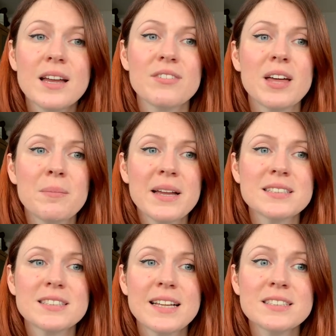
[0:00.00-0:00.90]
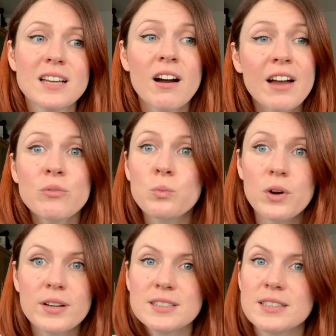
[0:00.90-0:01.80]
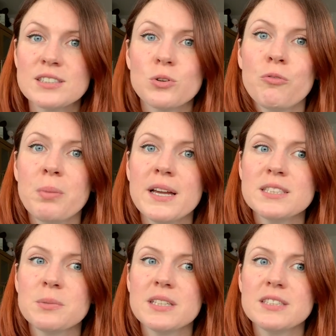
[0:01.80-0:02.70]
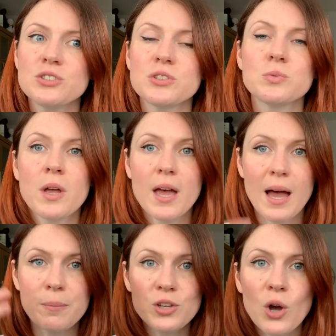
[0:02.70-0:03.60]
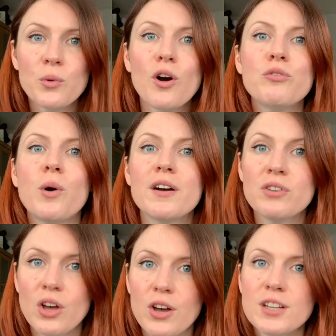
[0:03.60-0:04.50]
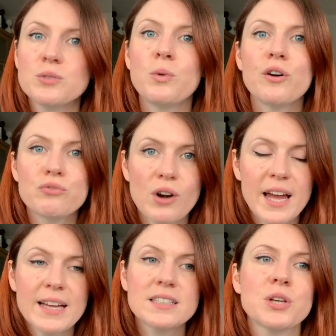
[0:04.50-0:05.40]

if that makes sense. I haven't worked in this sort of place, but this is just, I'm going off what I've heard and what I've read.